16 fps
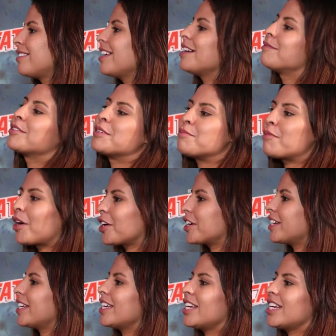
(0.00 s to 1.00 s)
oh, okay. yeah, good
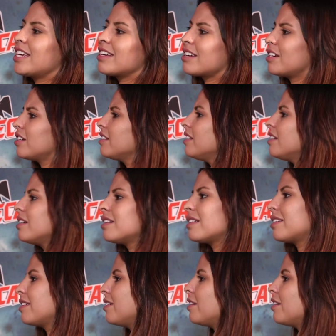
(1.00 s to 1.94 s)
marketing, good look, good look yeah.